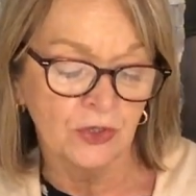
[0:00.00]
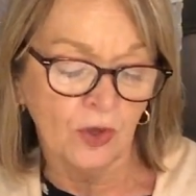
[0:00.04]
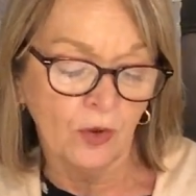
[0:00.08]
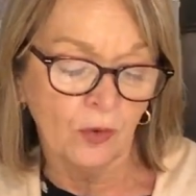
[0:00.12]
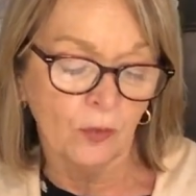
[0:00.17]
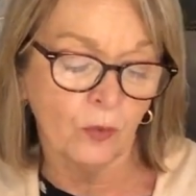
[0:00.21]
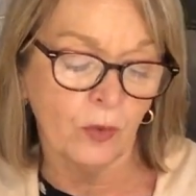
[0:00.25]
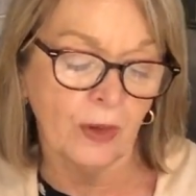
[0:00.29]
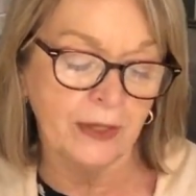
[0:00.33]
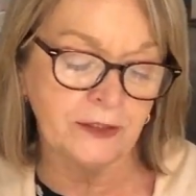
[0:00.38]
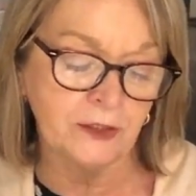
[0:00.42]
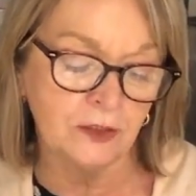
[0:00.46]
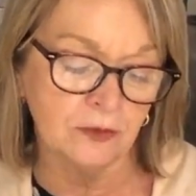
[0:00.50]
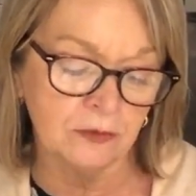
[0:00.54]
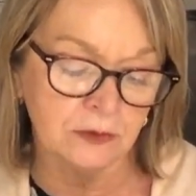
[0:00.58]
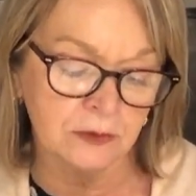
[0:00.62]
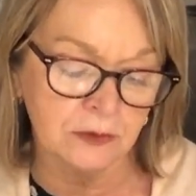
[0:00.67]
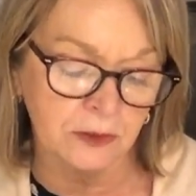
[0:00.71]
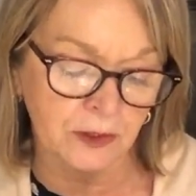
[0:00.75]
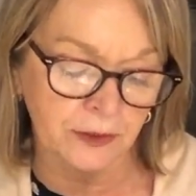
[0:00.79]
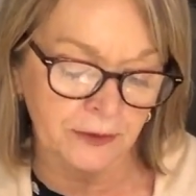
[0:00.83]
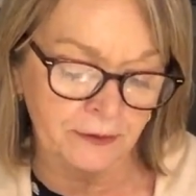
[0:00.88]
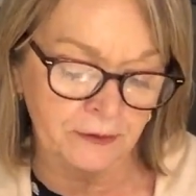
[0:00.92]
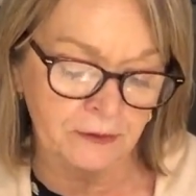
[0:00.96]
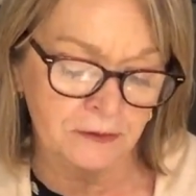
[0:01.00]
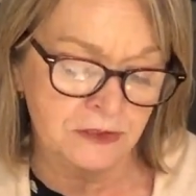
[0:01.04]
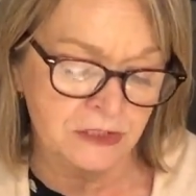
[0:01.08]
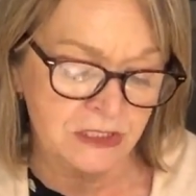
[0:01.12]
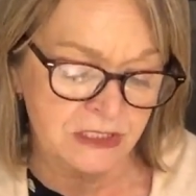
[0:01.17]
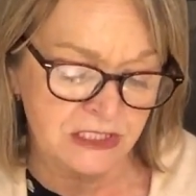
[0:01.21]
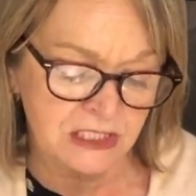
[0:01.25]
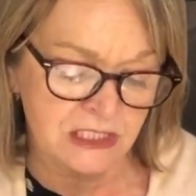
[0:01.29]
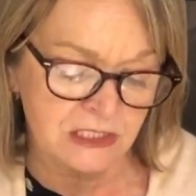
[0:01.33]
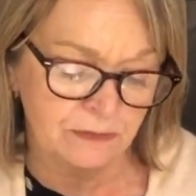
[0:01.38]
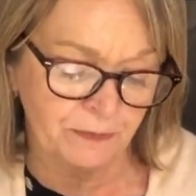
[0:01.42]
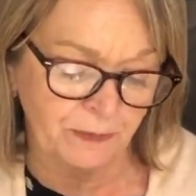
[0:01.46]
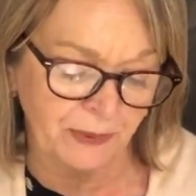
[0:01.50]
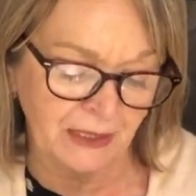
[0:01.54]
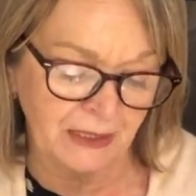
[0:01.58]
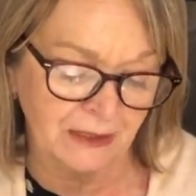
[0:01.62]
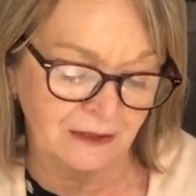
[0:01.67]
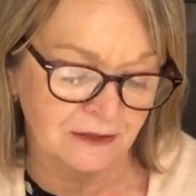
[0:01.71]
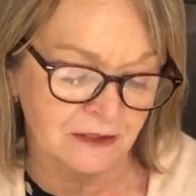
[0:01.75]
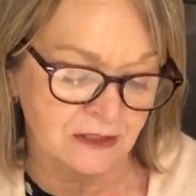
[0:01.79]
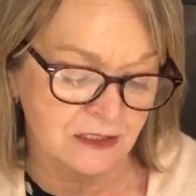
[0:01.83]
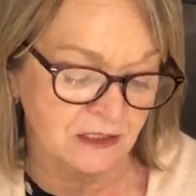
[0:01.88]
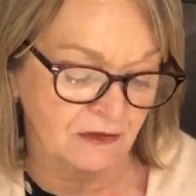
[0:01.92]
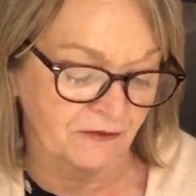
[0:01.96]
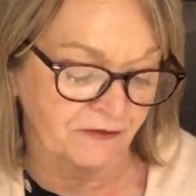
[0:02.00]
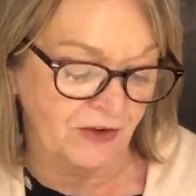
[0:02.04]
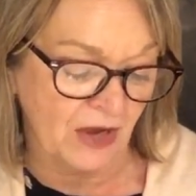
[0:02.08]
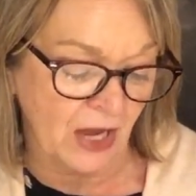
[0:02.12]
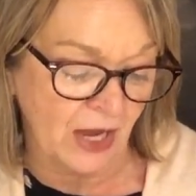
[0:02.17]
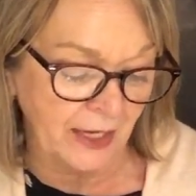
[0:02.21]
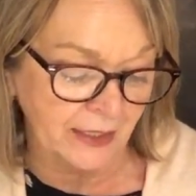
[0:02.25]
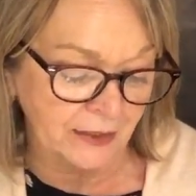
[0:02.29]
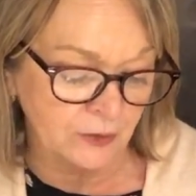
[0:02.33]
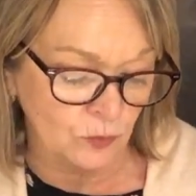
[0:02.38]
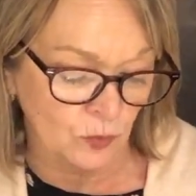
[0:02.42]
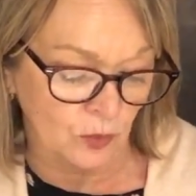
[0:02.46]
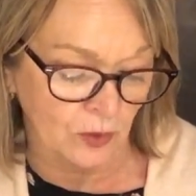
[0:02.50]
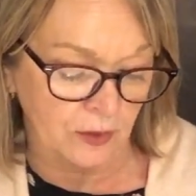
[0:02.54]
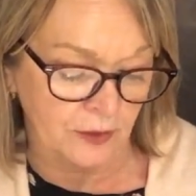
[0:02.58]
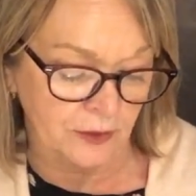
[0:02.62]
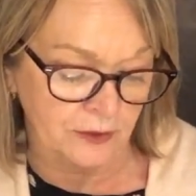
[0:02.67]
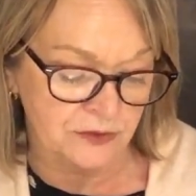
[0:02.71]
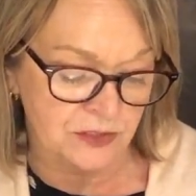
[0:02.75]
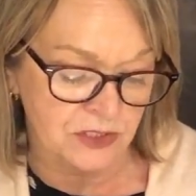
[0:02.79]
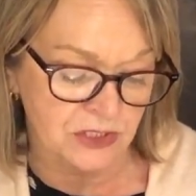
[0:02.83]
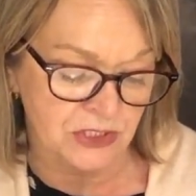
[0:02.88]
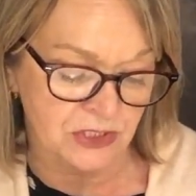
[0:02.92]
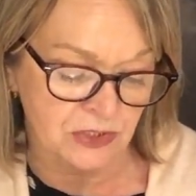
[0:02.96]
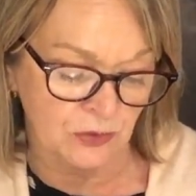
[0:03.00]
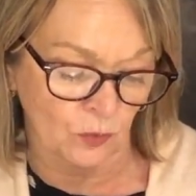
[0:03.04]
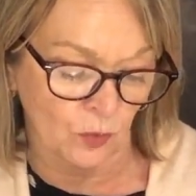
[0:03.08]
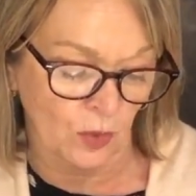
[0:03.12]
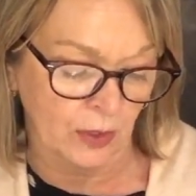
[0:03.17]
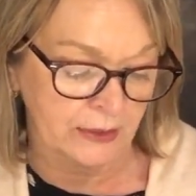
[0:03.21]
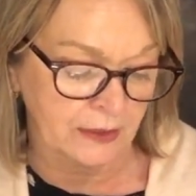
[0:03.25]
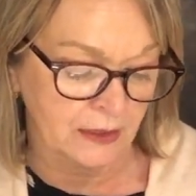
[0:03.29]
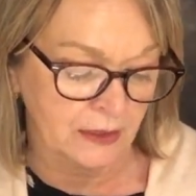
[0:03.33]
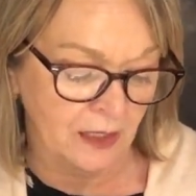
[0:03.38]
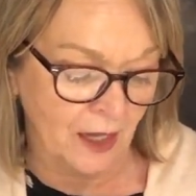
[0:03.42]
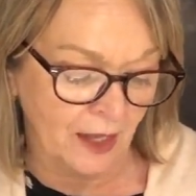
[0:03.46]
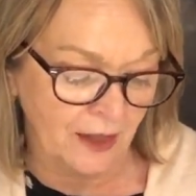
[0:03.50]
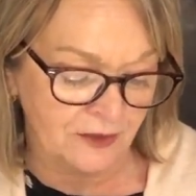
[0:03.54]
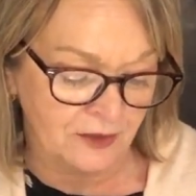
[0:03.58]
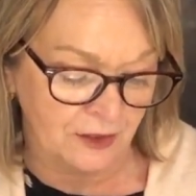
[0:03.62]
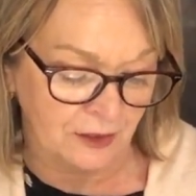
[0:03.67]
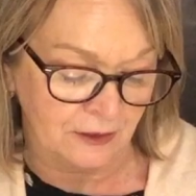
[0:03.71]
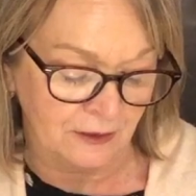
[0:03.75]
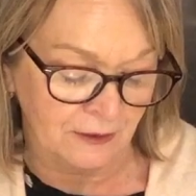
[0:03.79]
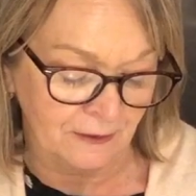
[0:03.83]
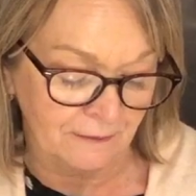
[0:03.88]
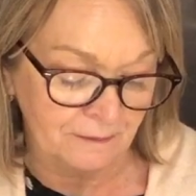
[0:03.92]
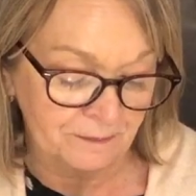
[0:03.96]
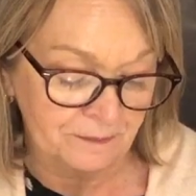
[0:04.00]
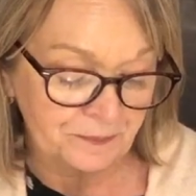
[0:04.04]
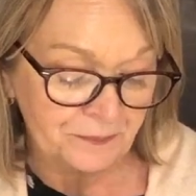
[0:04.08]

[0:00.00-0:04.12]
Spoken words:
when you learn to speak divine words to one another."